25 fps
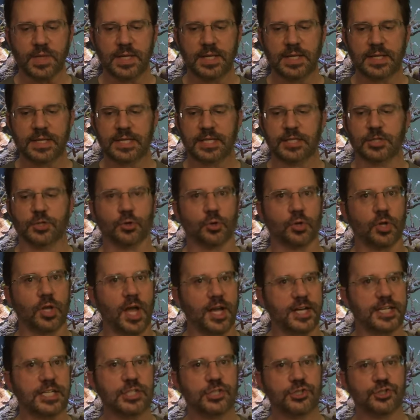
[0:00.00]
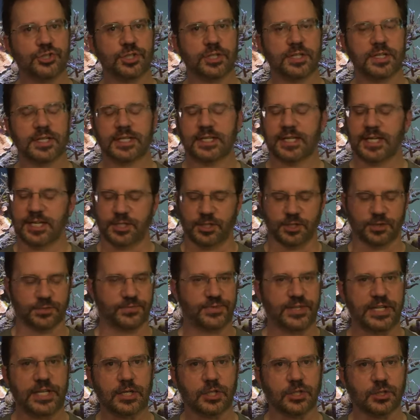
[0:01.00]
in your luggage, in your
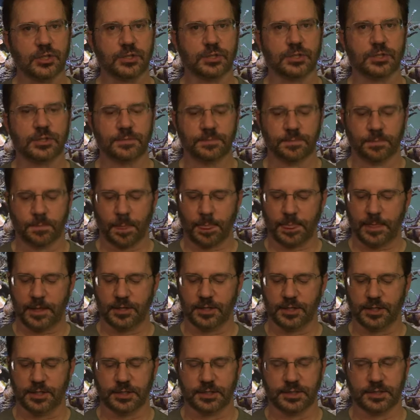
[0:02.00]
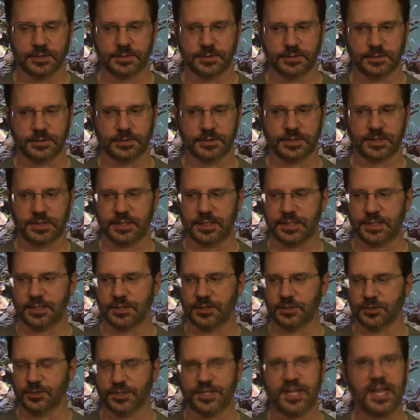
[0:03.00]
vehicle, uh, in
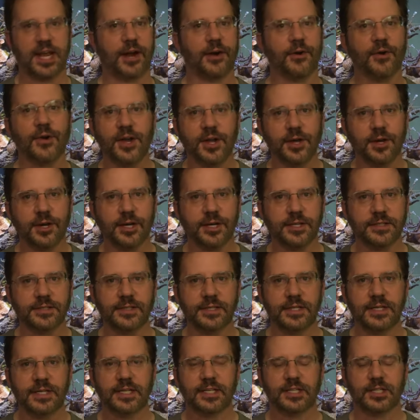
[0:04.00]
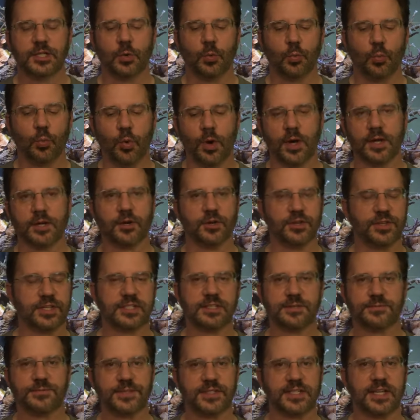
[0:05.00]
your carry-on. You know, what are the
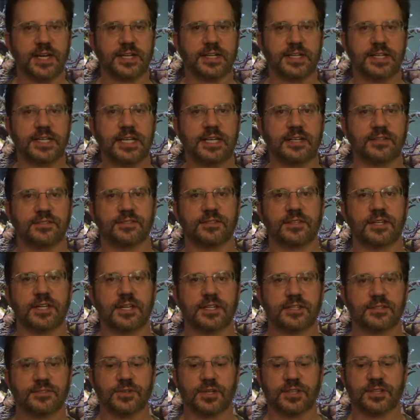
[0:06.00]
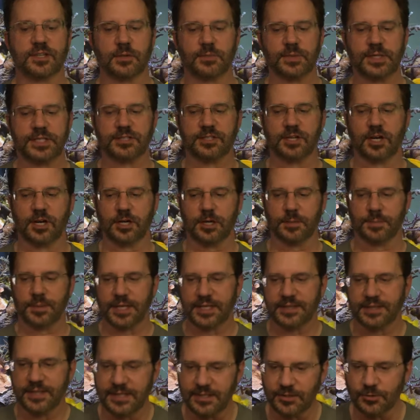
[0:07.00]
different techniques? So I thought we could talk
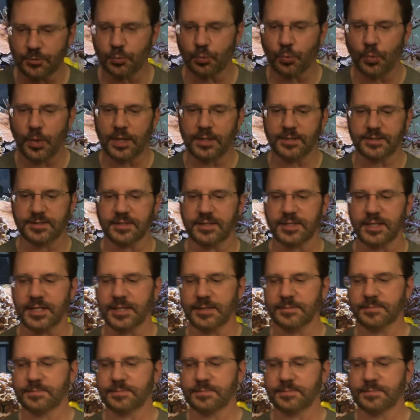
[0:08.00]
about that as well today.